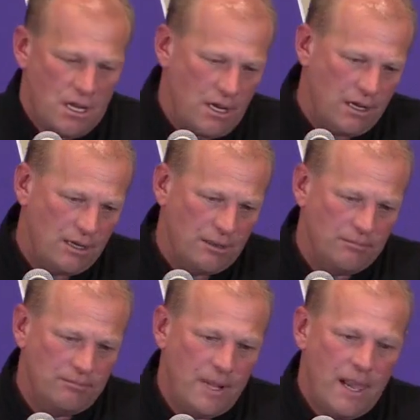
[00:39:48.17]

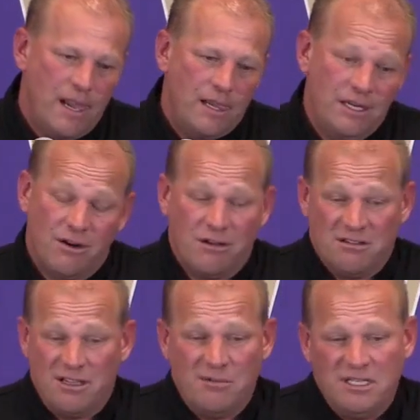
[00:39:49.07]
You
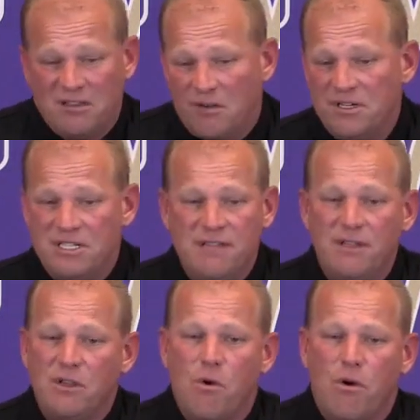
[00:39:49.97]
know, I mean, our
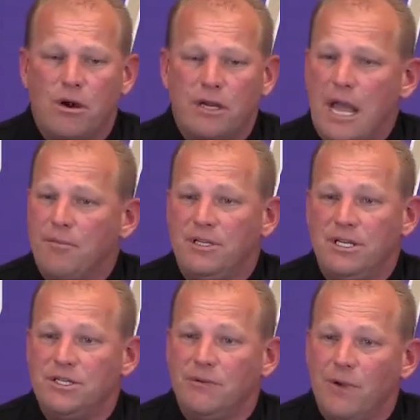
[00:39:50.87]
receiving core
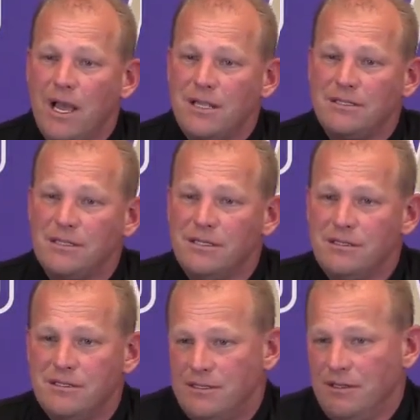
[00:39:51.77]
competition wise
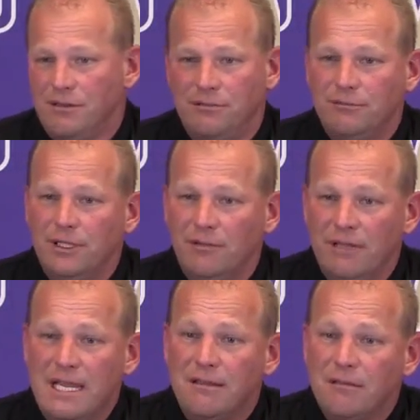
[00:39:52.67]
is still
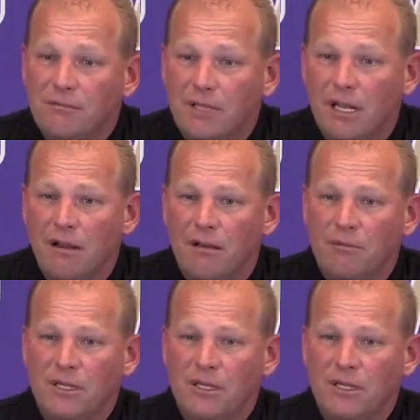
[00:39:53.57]
elite, you know.